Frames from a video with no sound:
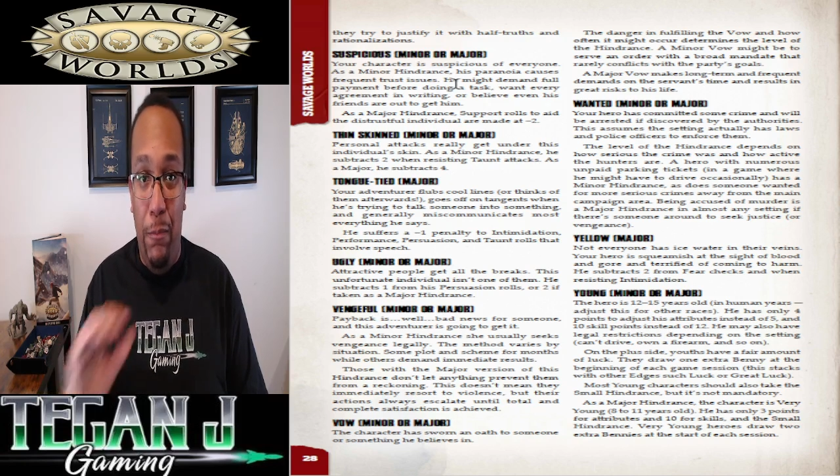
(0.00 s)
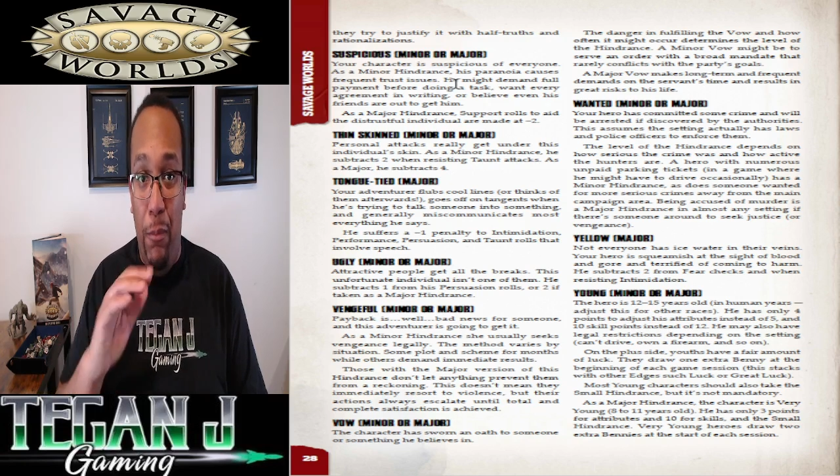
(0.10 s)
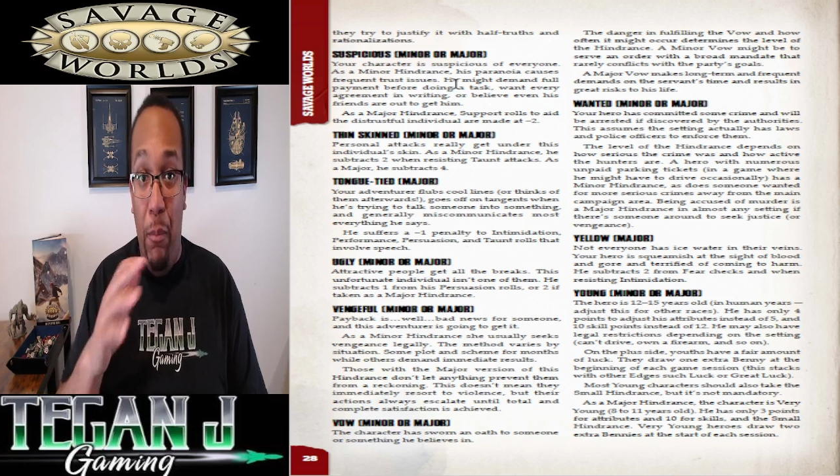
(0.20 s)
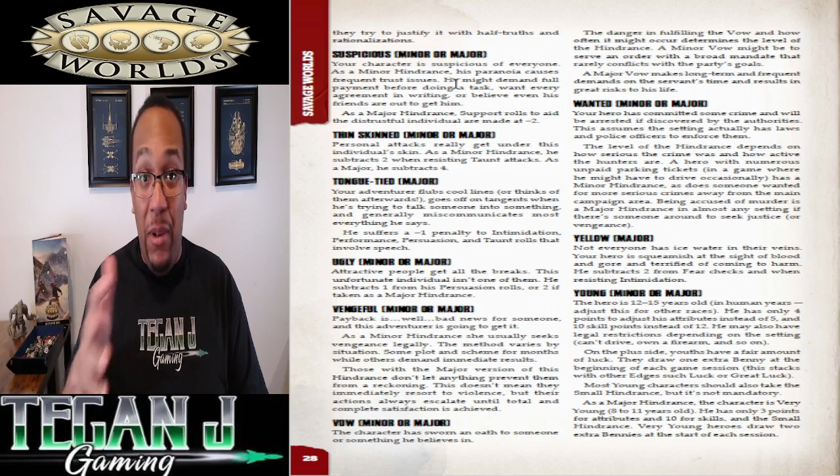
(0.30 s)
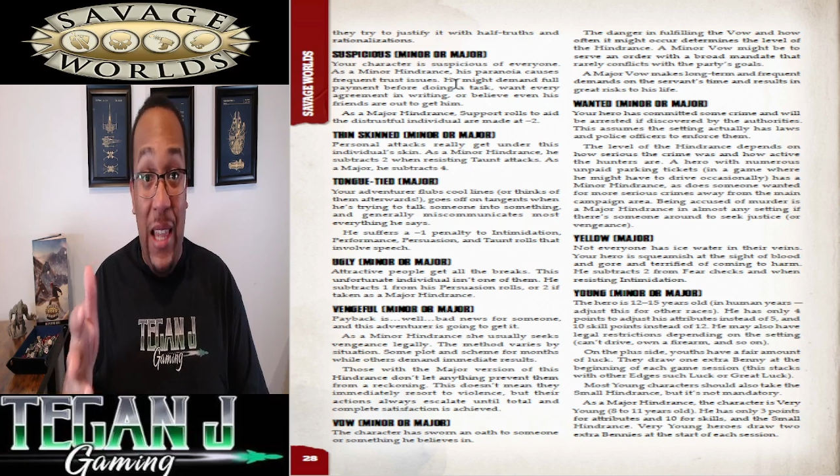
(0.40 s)

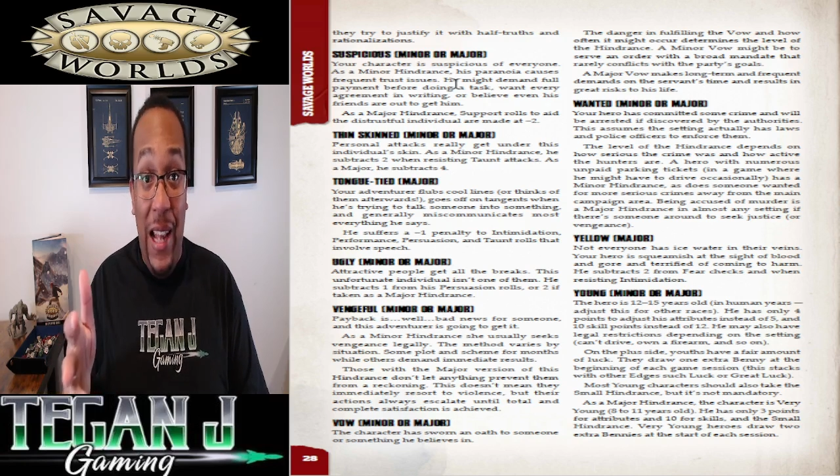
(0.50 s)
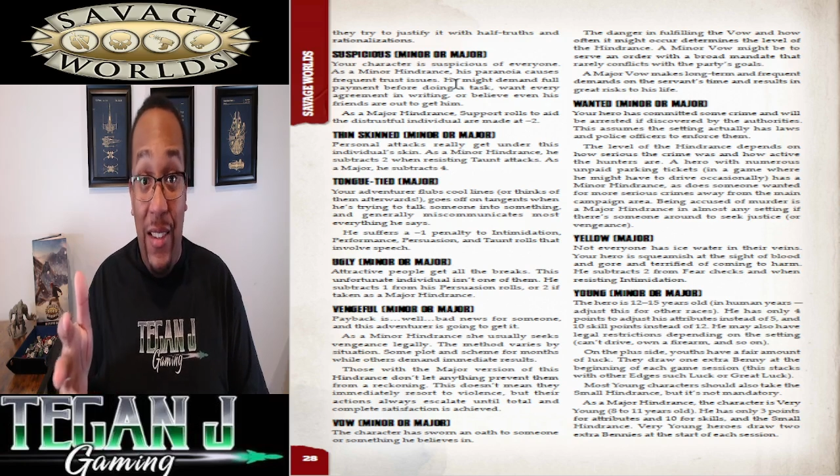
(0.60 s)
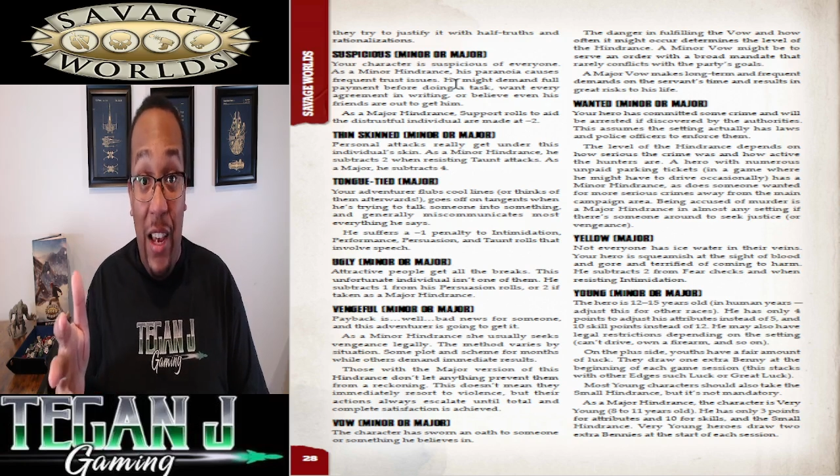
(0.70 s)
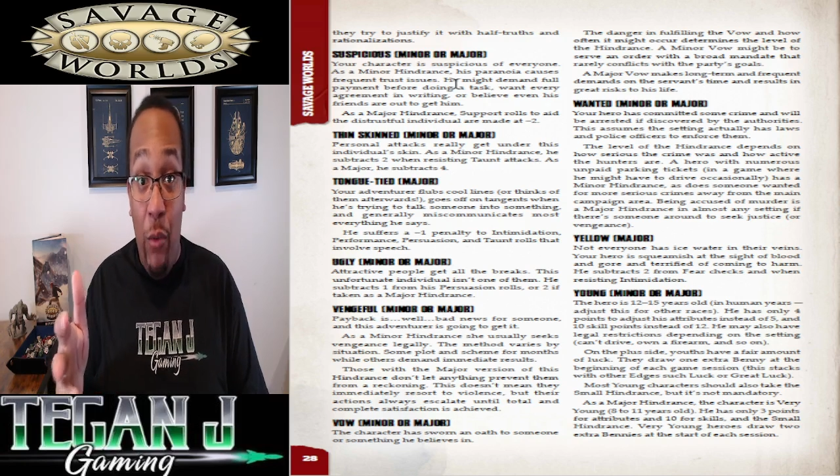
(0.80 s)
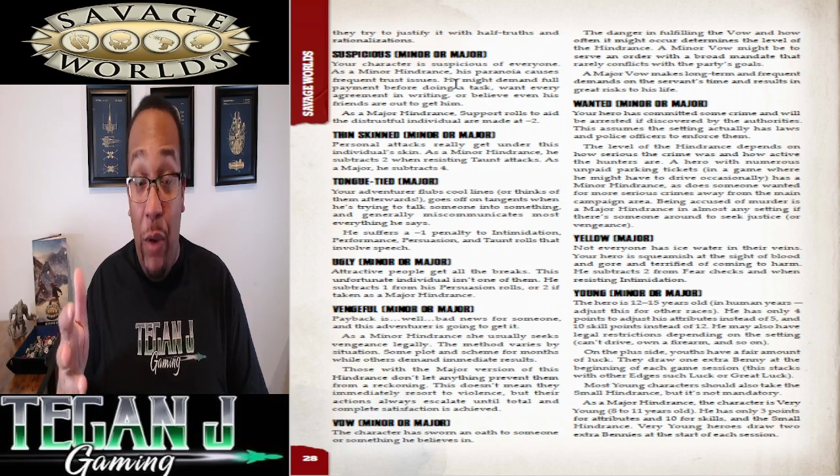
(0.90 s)
But that's
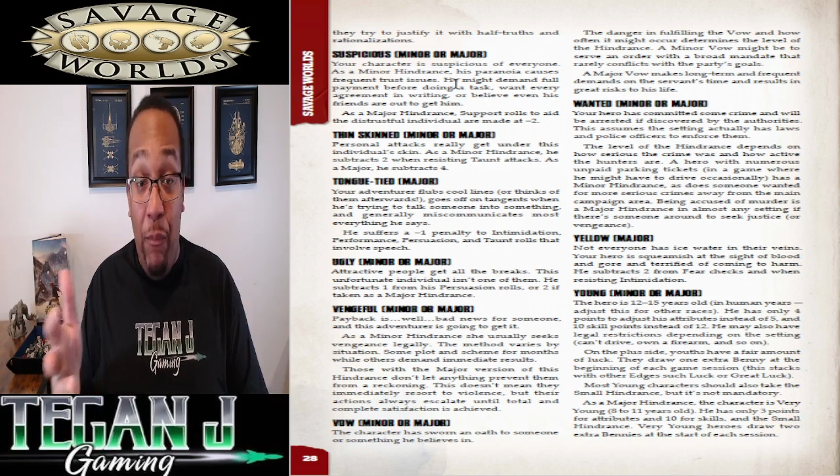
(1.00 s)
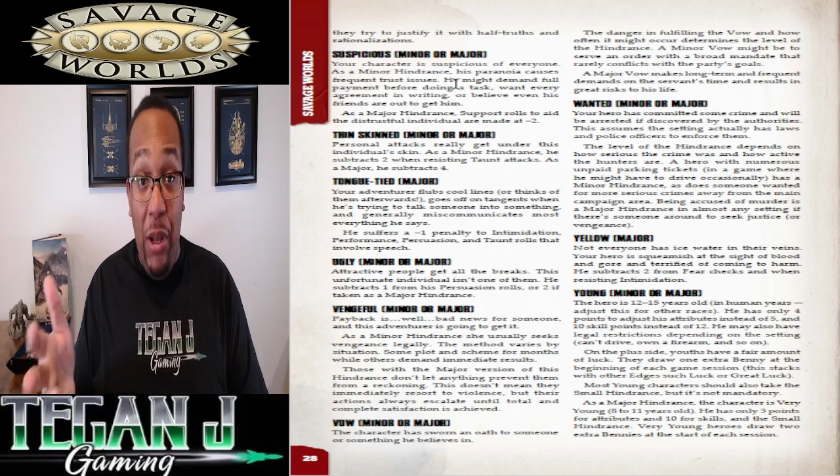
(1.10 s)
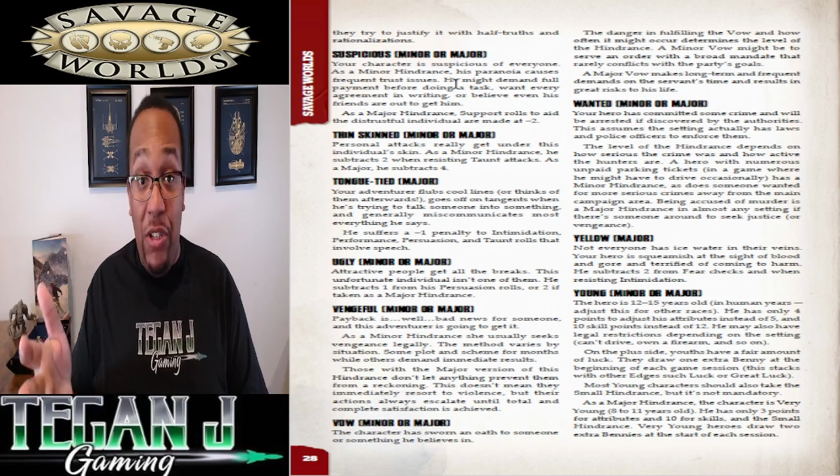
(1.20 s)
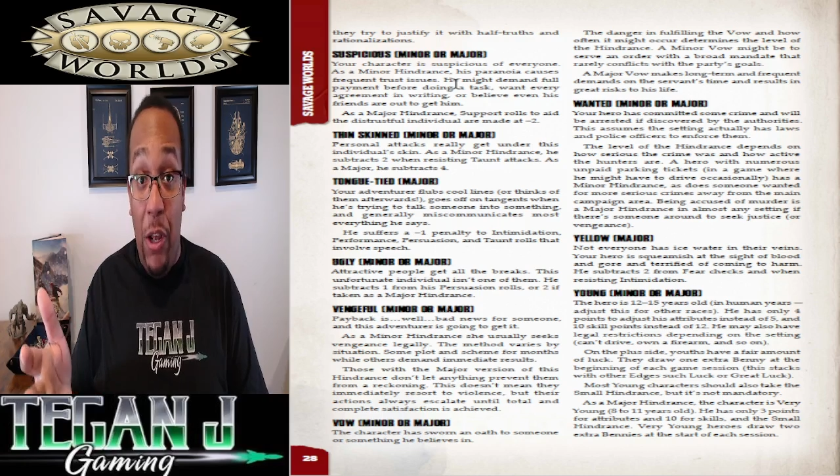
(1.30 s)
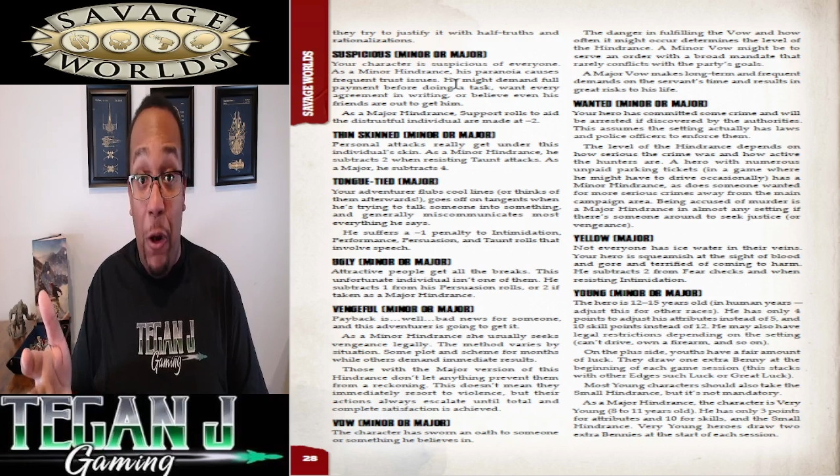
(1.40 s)
it. We
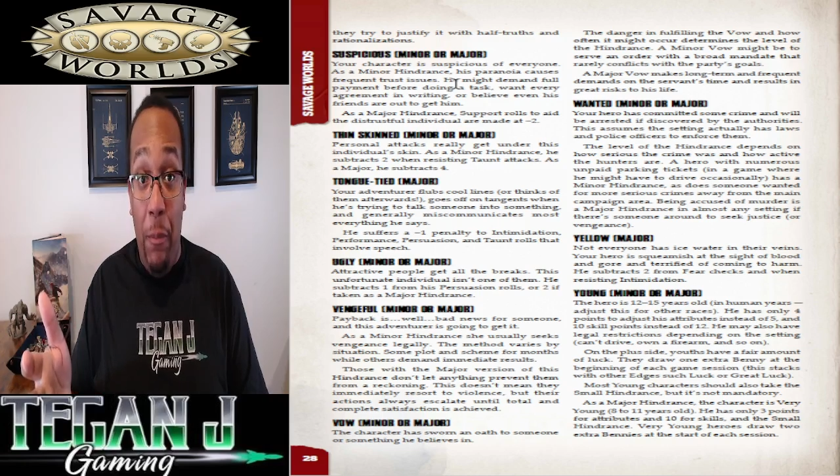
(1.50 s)
built out our